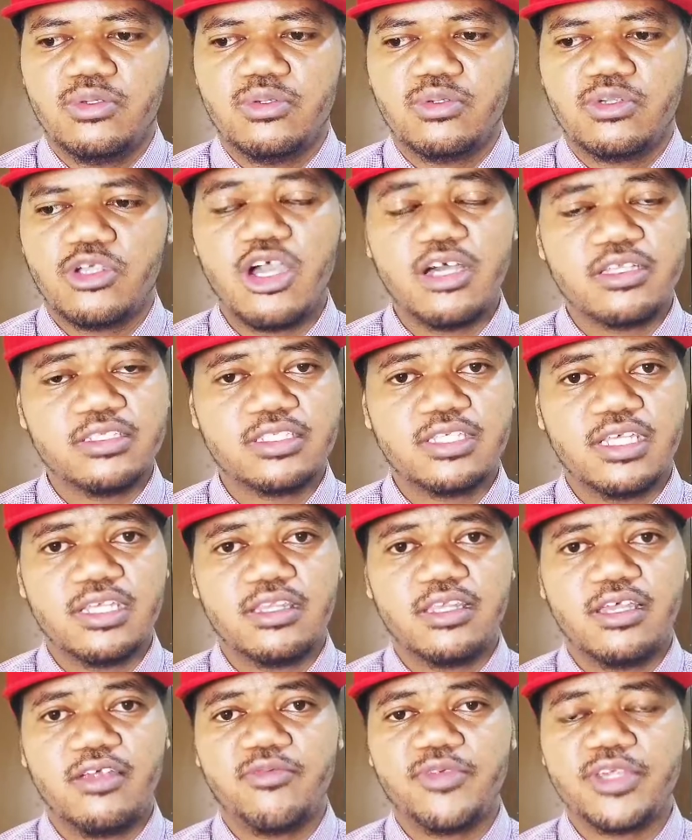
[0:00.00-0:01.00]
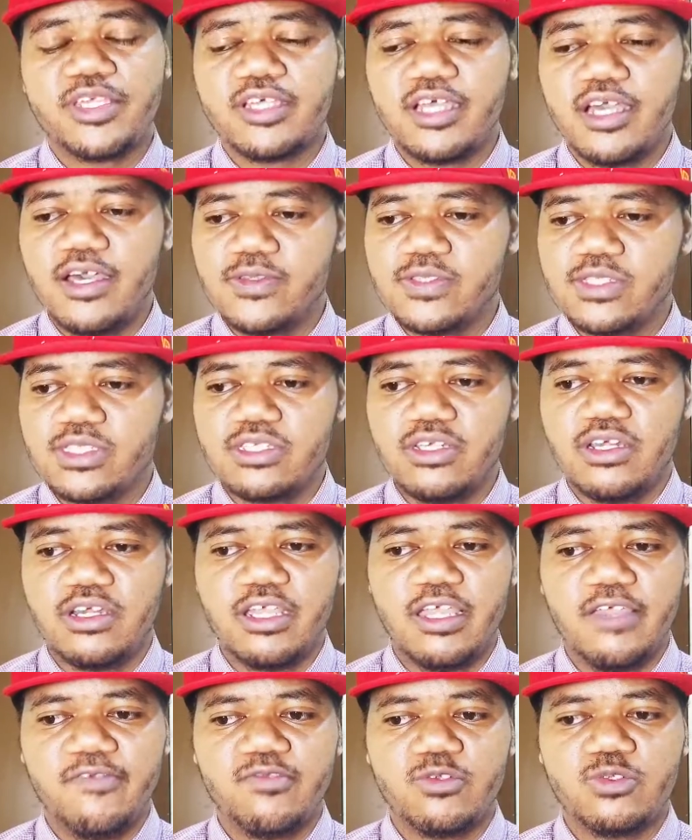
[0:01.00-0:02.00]
content that recounts their
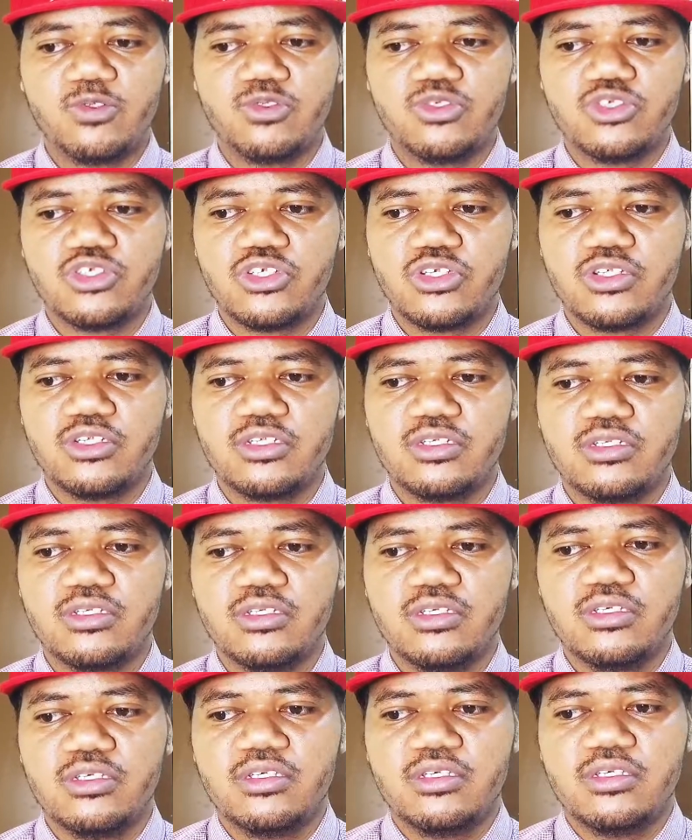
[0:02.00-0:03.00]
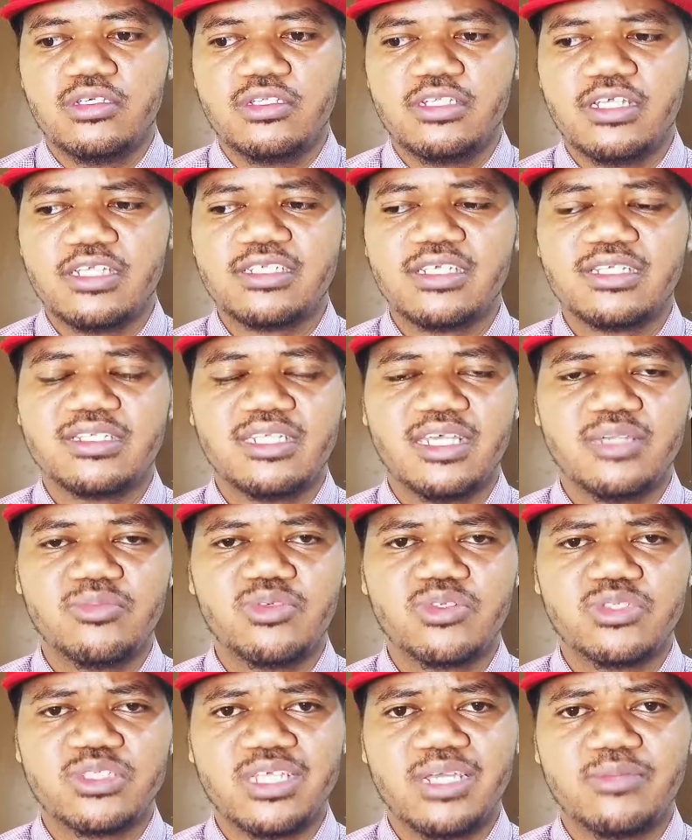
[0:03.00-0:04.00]
evolution, that
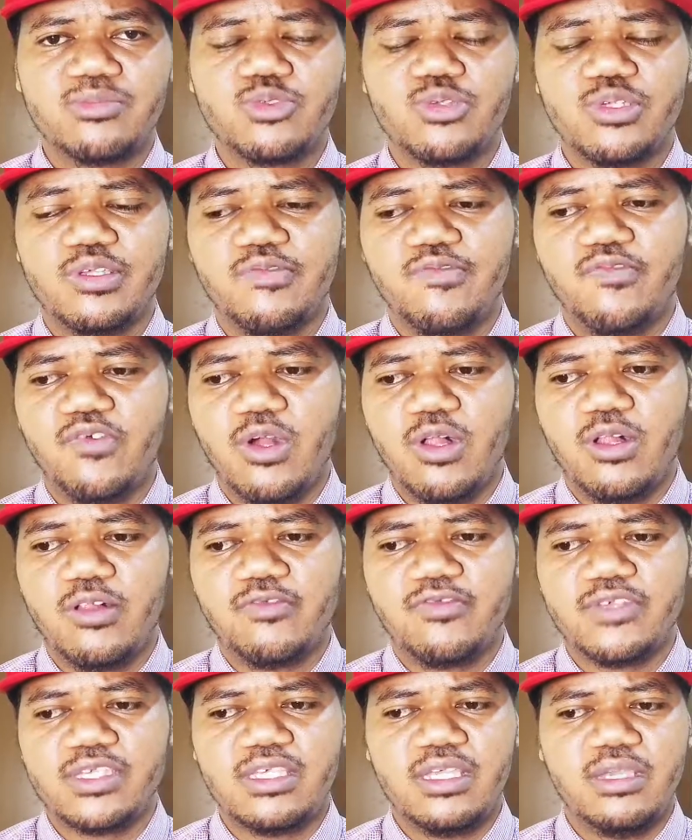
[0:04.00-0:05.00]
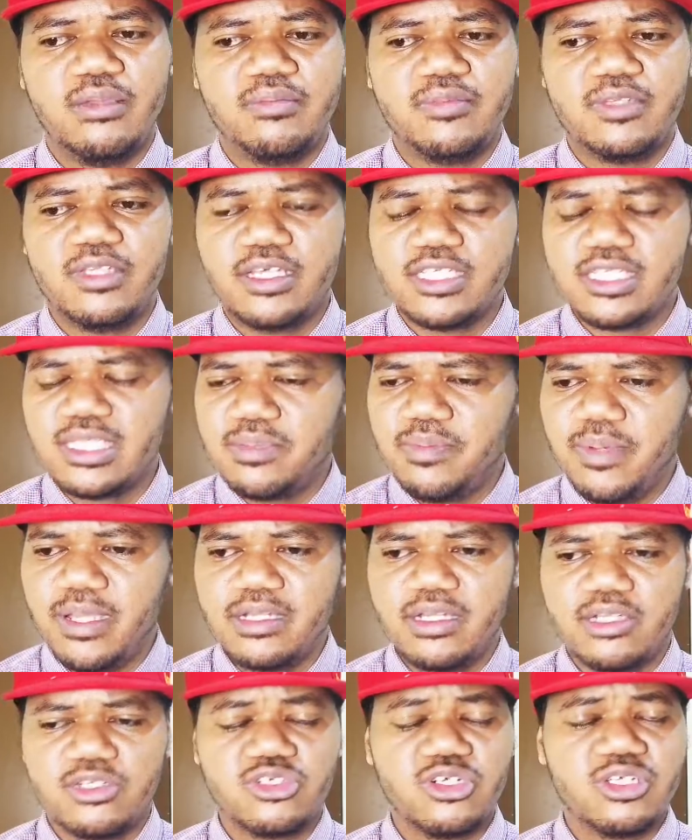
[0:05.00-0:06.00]
enables them to evolve. It can
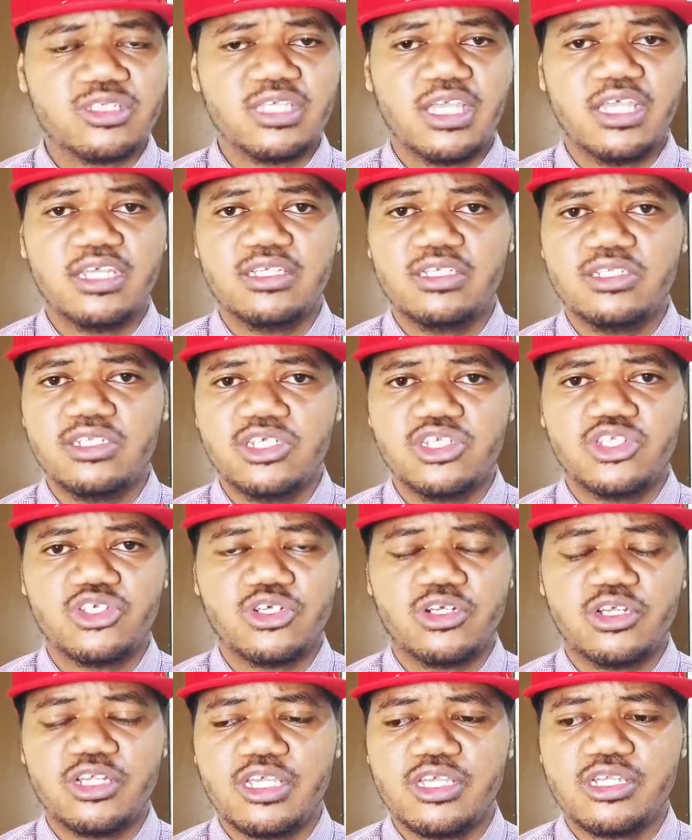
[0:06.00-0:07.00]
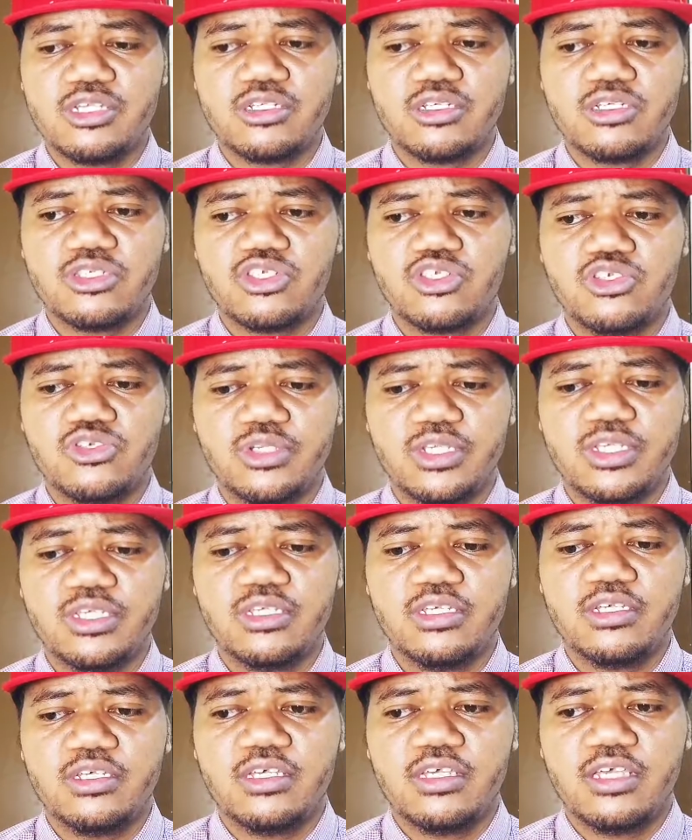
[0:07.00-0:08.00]
span across any niche or industry,
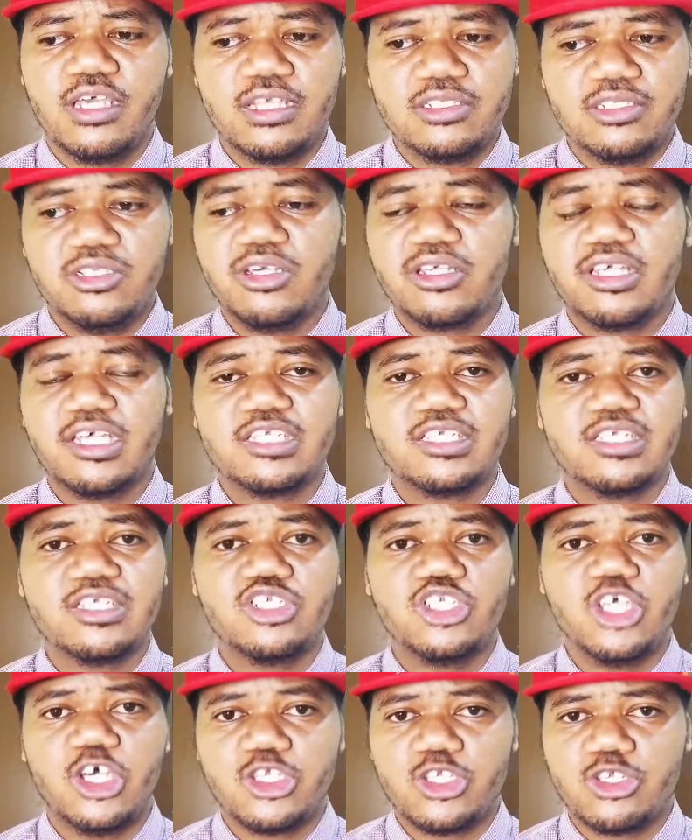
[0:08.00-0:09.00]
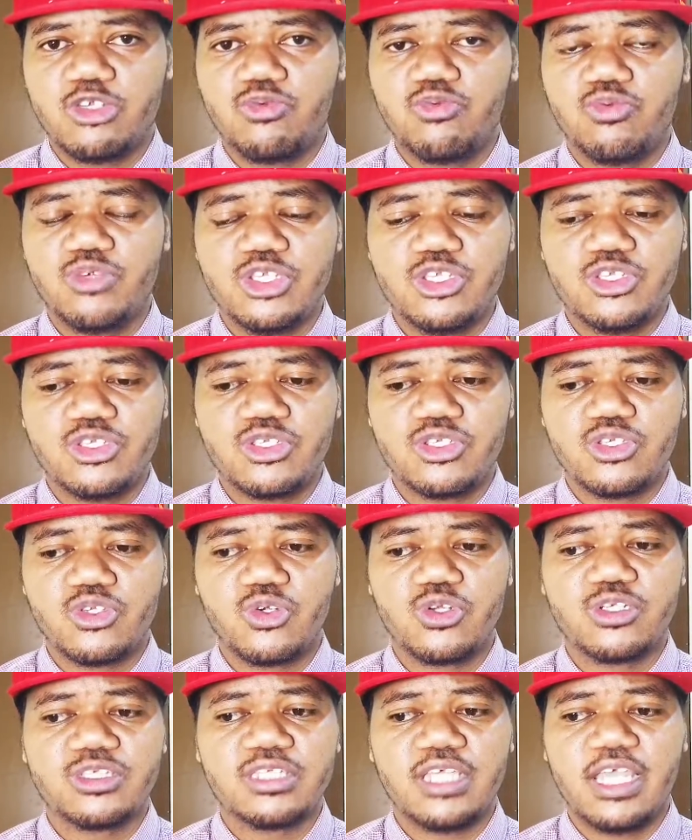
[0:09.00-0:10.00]
as long as it doesn't
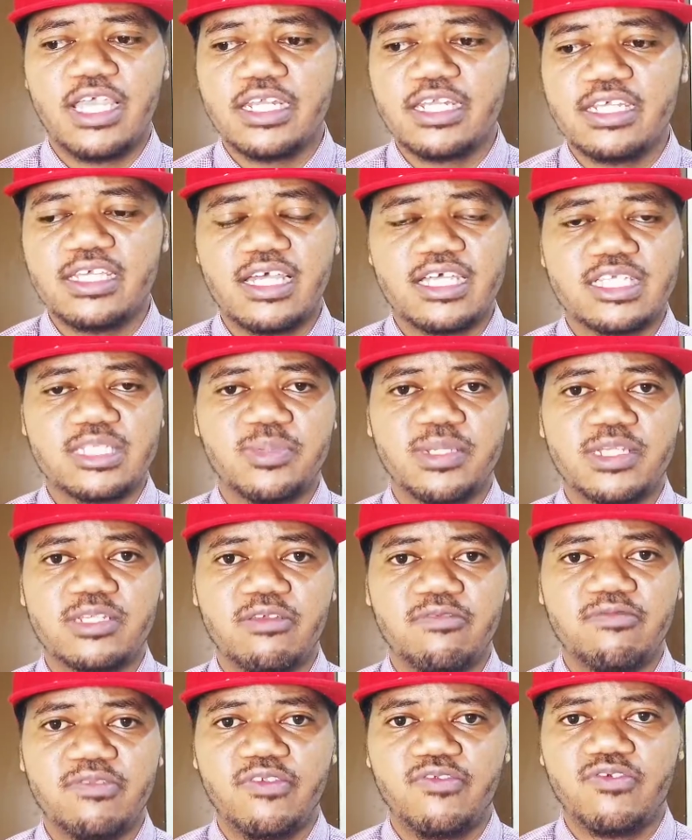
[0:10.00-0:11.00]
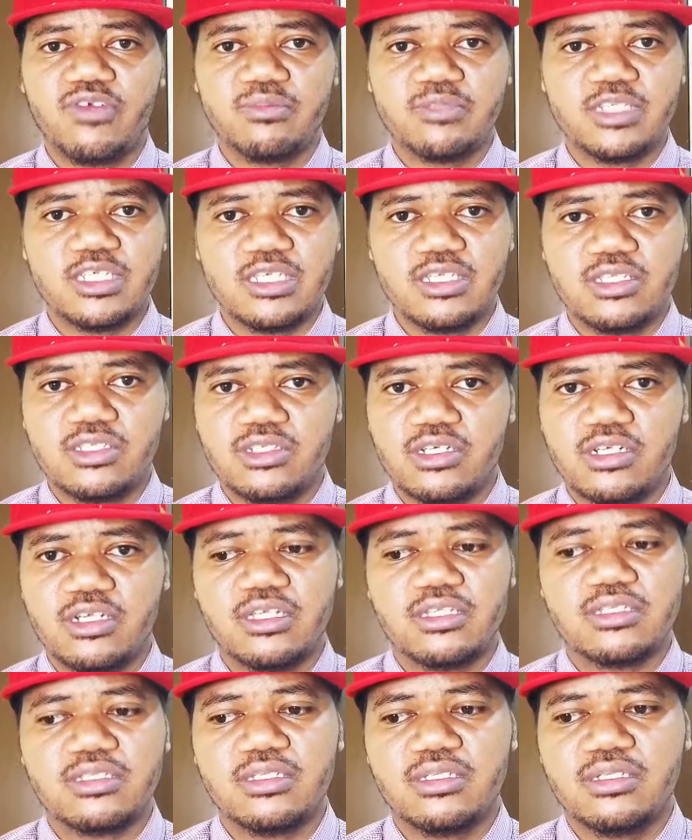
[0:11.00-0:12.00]
resource any aspect of it from the
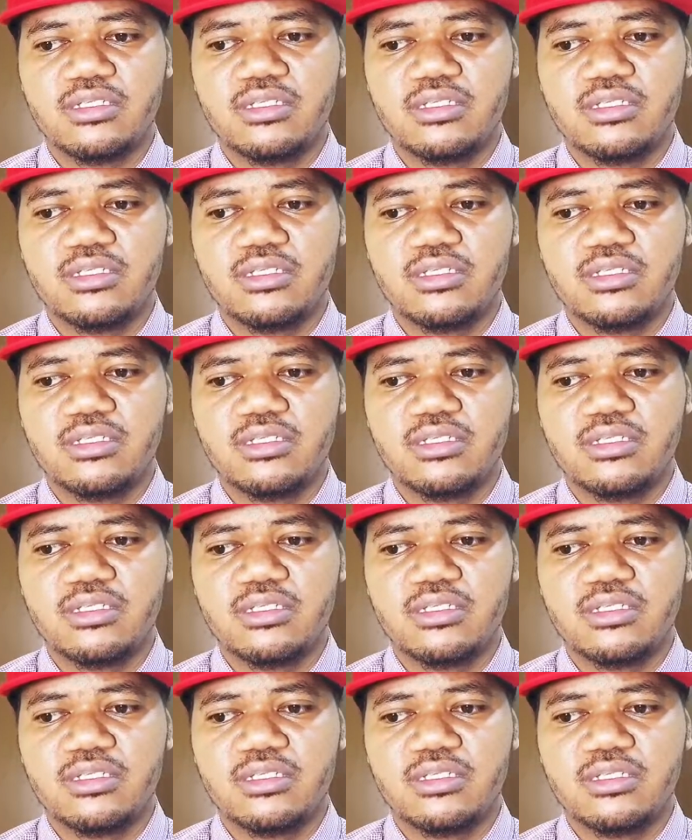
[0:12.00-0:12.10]
internet.